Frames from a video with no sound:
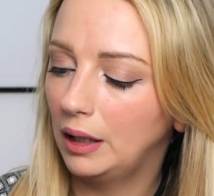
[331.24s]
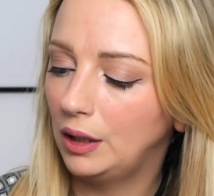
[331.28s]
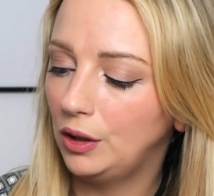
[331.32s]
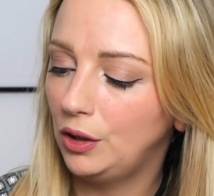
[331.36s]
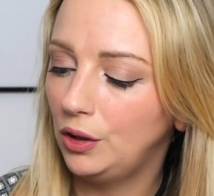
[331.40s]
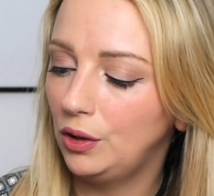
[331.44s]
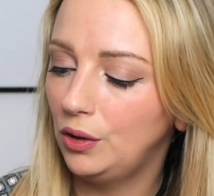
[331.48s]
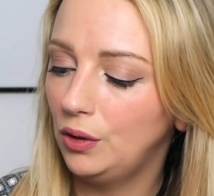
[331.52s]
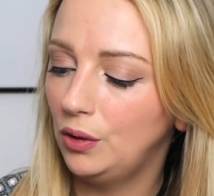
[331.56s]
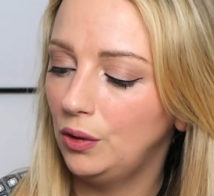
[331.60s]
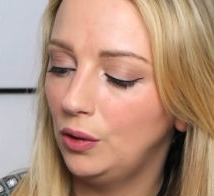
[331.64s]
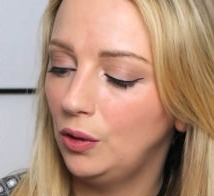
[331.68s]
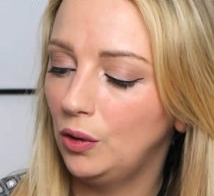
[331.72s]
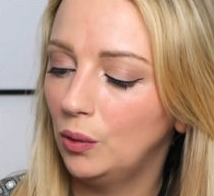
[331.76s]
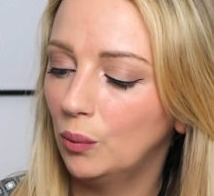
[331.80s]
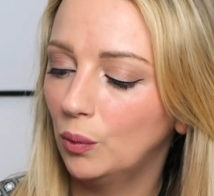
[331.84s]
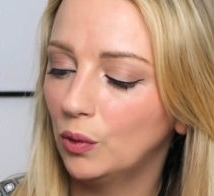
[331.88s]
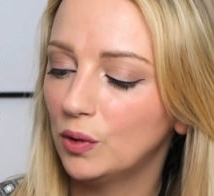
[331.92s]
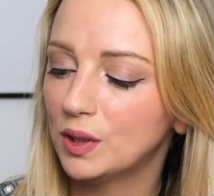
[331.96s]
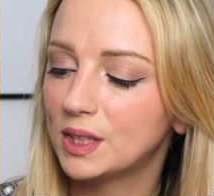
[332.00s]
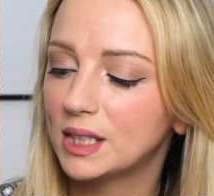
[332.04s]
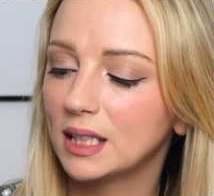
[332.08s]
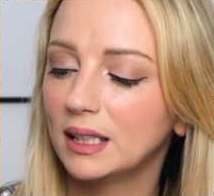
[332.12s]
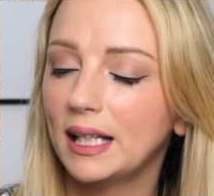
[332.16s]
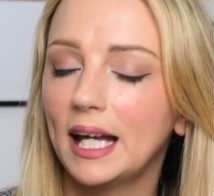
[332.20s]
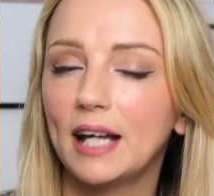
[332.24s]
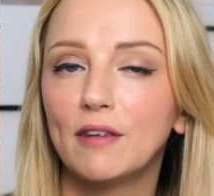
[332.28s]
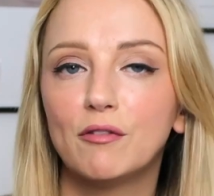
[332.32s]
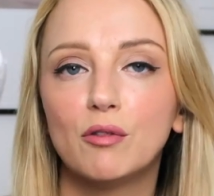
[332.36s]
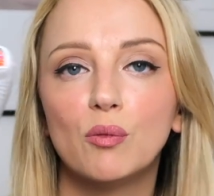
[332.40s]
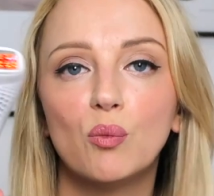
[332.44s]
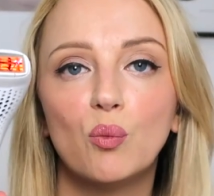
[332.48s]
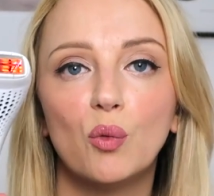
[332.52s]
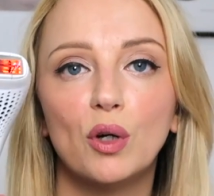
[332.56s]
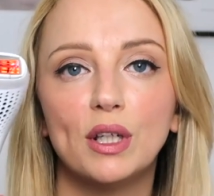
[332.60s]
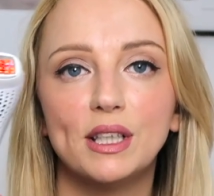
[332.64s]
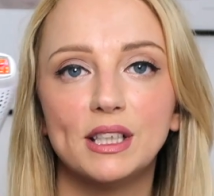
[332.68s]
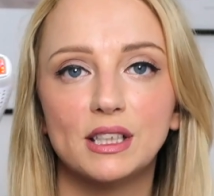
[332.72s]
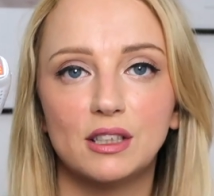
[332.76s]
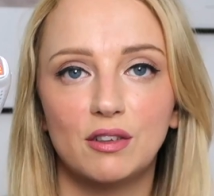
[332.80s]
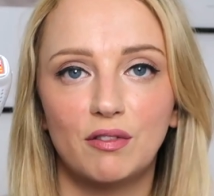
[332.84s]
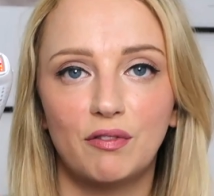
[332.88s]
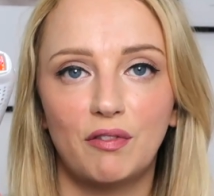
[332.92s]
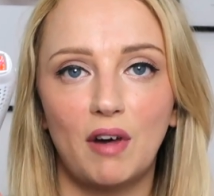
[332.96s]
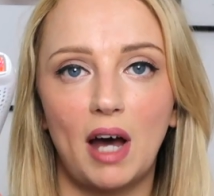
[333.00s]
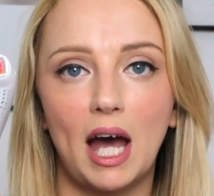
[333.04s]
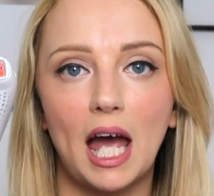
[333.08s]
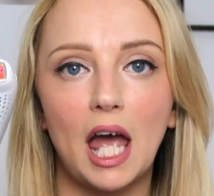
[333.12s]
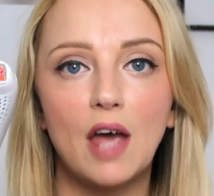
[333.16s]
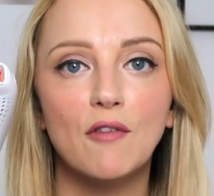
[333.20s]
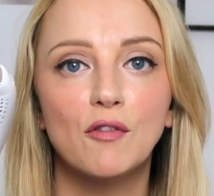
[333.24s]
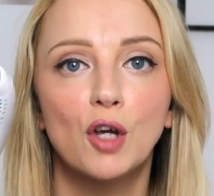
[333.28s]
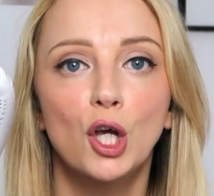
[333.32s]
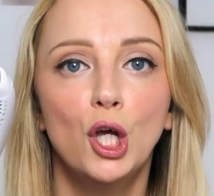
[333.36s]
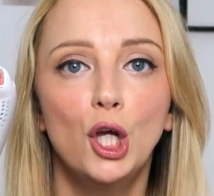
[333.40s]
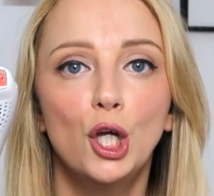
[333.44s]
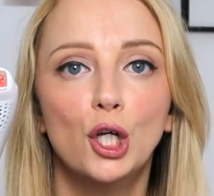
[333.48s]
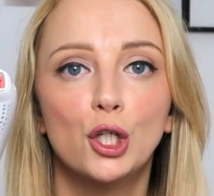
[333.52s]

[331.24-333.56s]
you will select from 1 to 5.